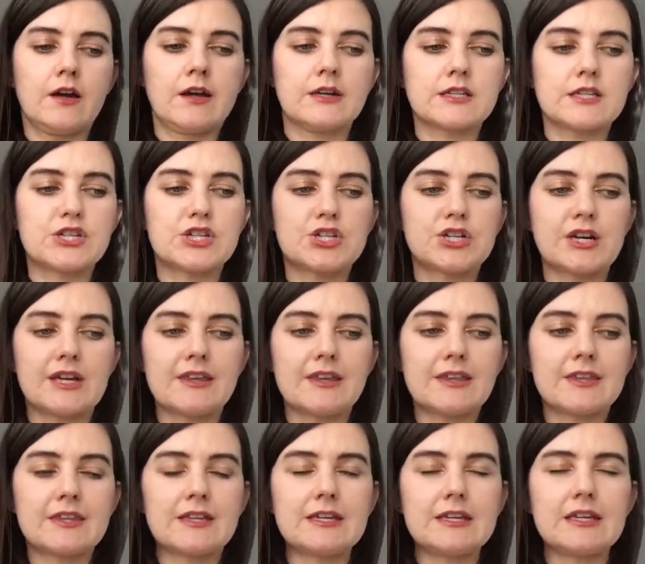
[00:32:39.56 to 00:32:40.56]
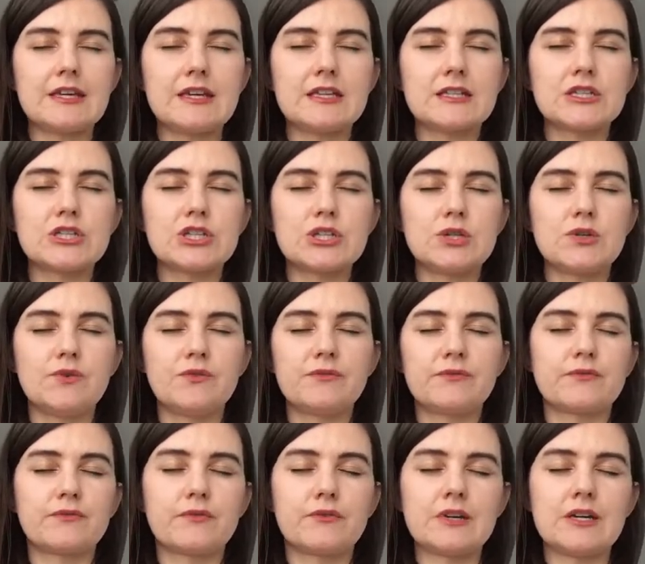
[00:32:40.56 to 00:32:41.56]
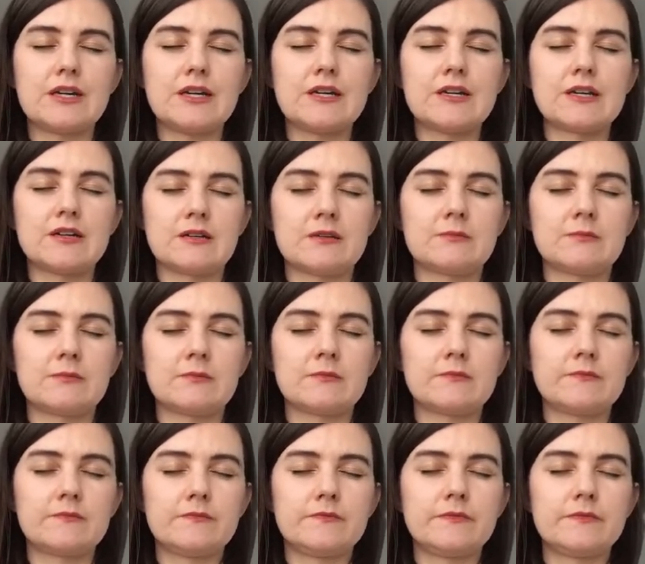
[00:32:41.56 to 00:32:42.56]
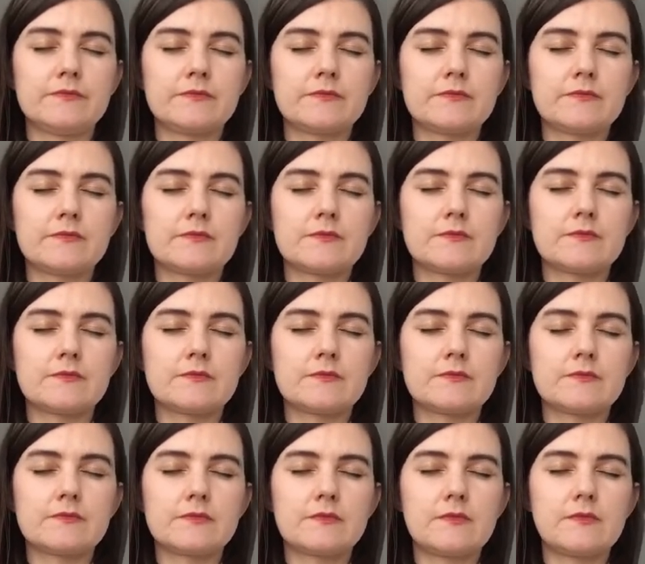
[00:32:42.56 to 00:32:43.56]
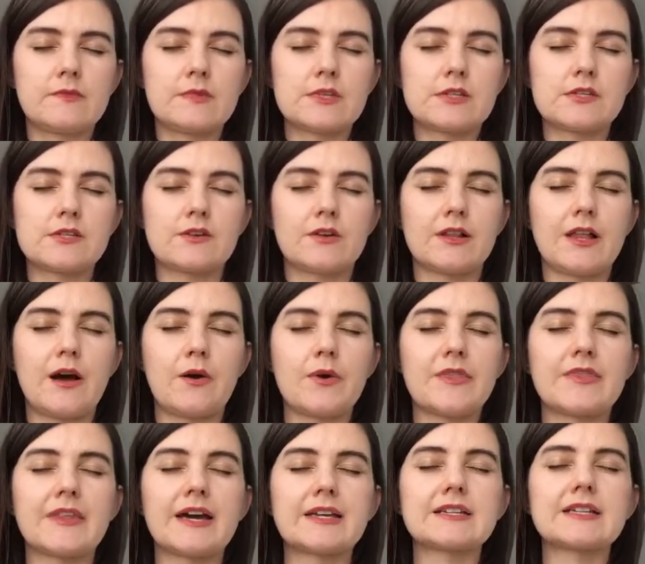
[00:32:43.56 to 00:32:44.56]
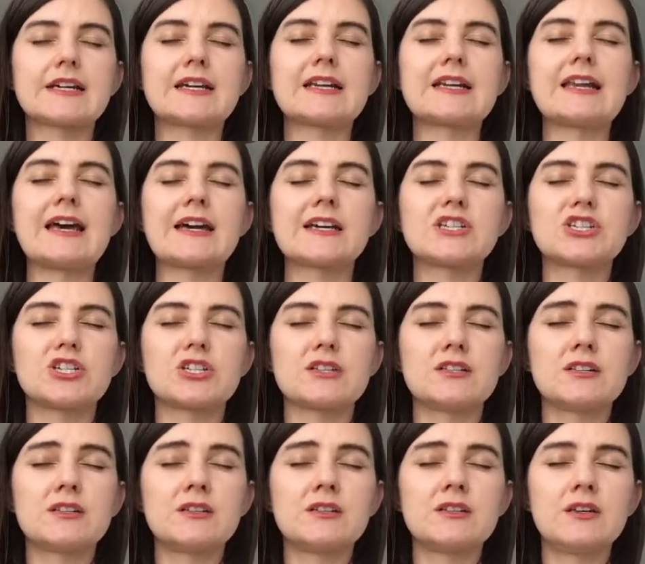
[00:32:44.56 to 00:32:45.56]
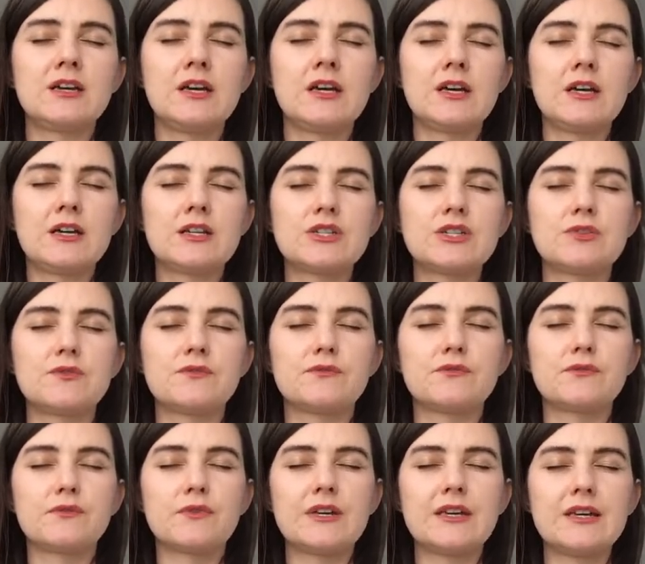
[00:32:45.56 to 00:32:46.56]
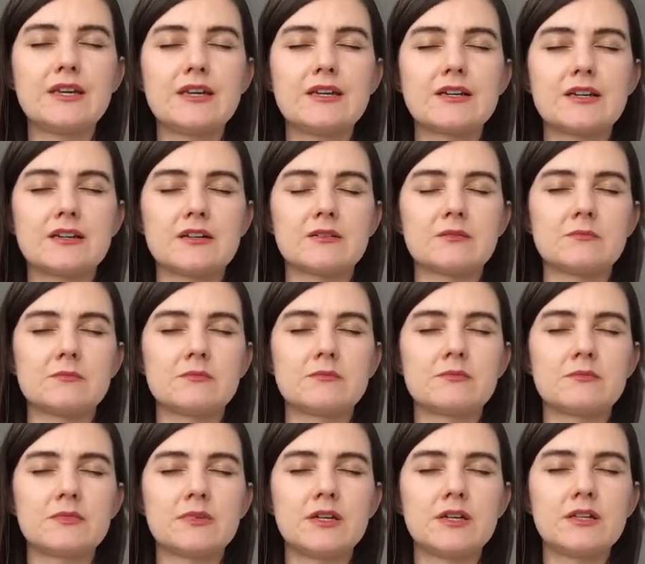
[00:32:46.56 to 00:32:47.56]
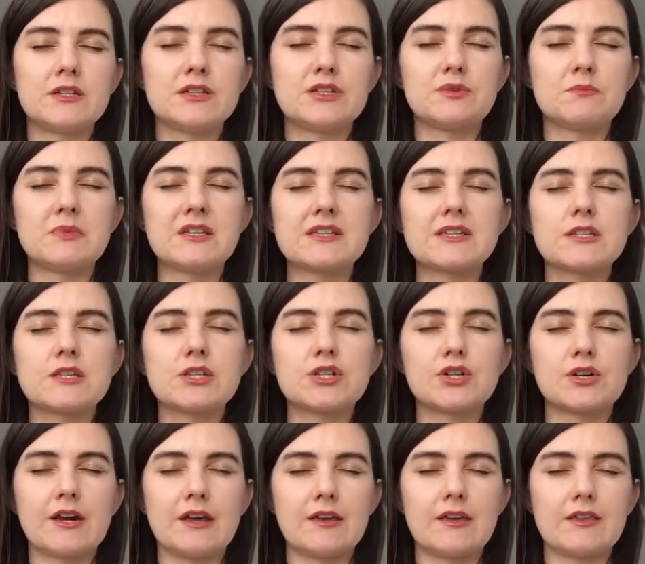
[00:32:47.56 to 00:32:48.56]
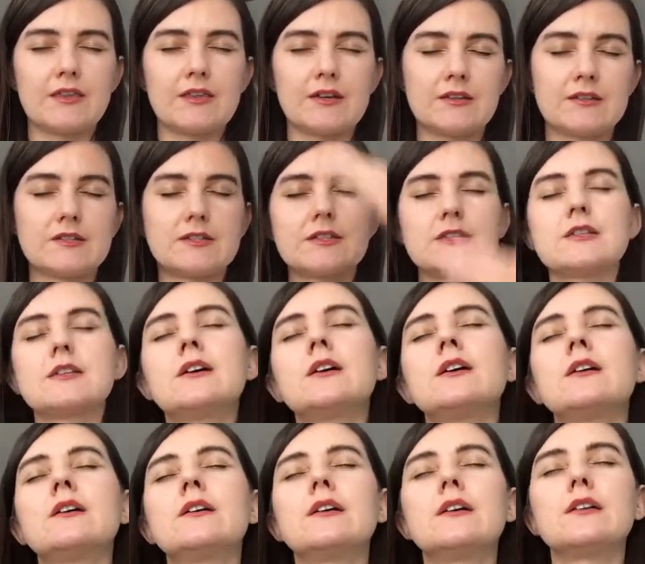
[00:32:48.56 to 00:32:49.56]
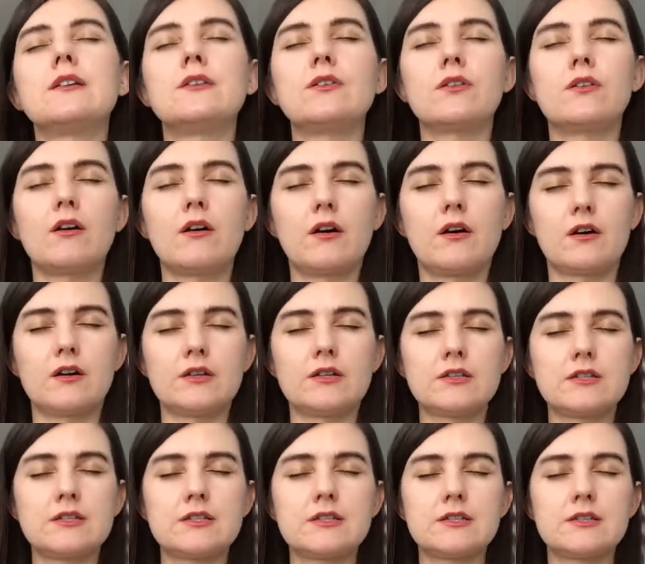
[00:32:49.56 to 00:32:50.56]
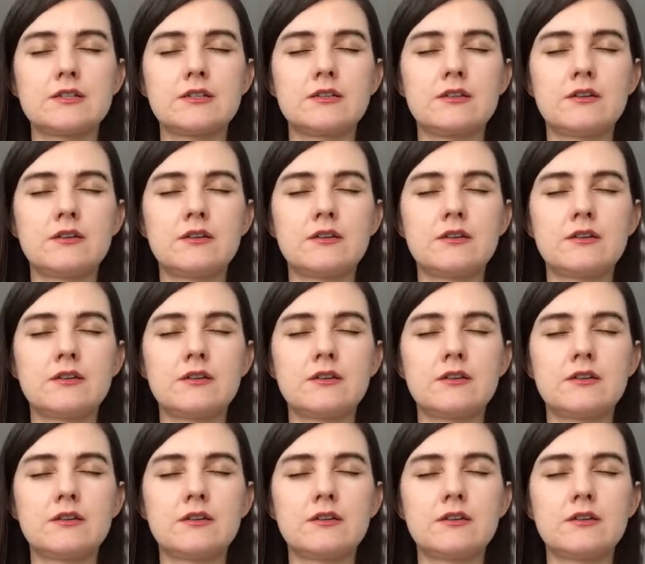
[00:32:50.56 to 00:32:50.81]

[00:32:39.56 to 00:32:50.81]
Strengthening to freedom. So allowing that connection to freedom to be strengthened in your heart.